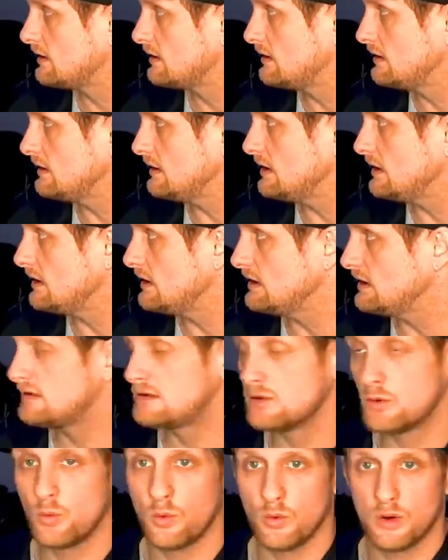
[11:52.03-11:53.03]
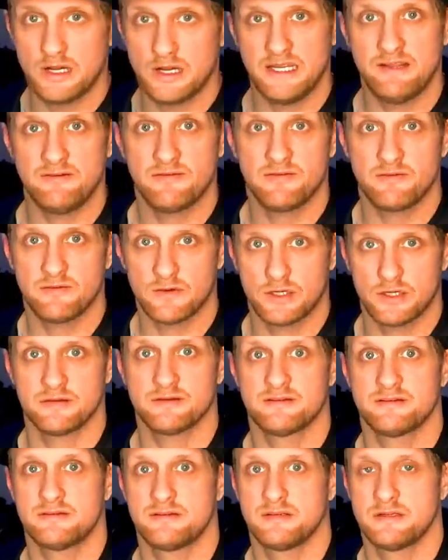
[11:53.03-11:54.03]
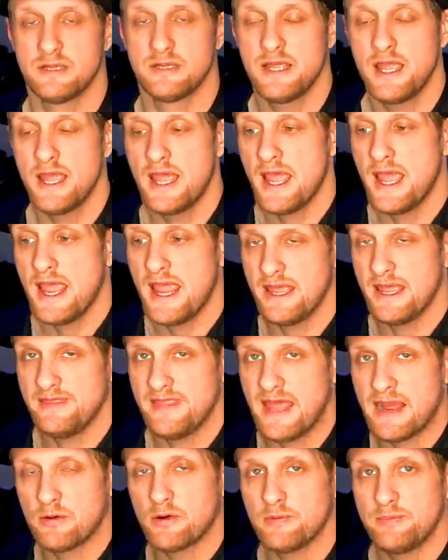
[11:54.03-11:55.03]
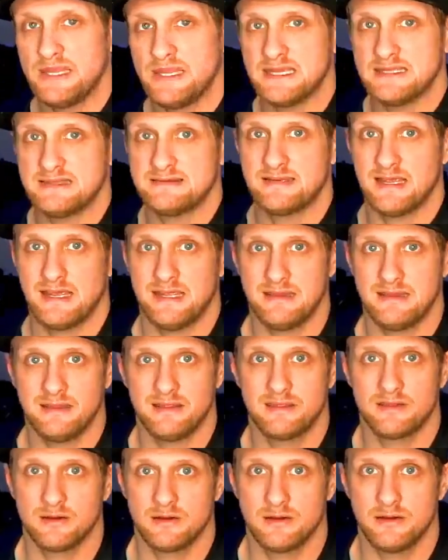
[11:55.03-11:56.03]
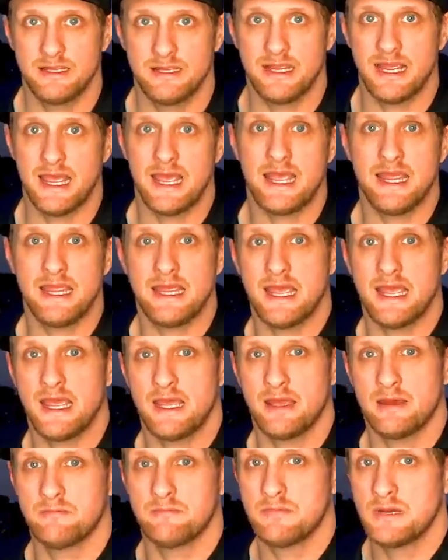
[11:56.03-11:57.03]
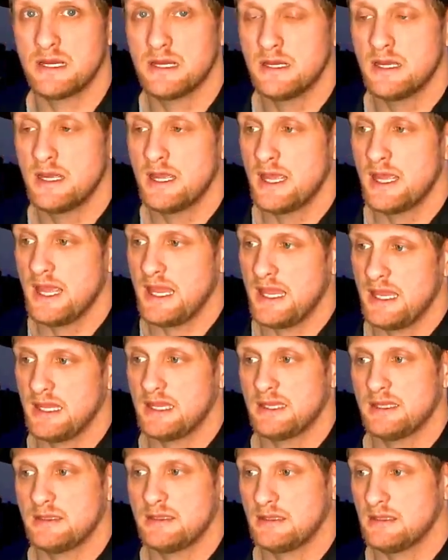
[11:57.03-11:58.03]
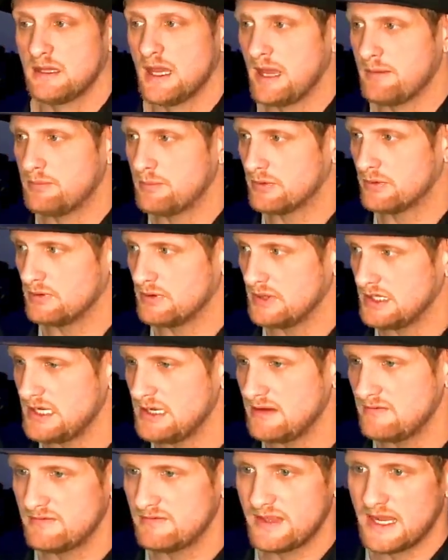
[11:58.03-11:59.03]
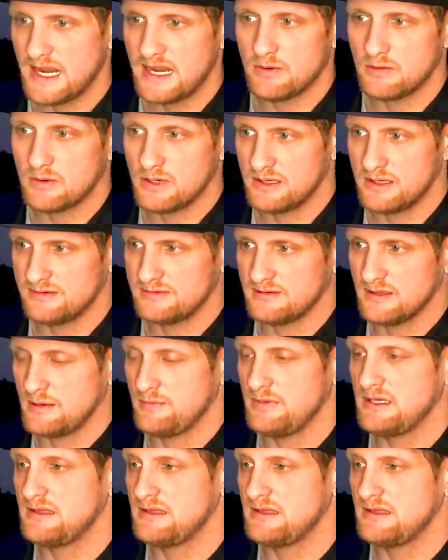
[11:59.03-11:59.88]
the 21st, and that will be at 10:30 a.m. And I believe that was, let me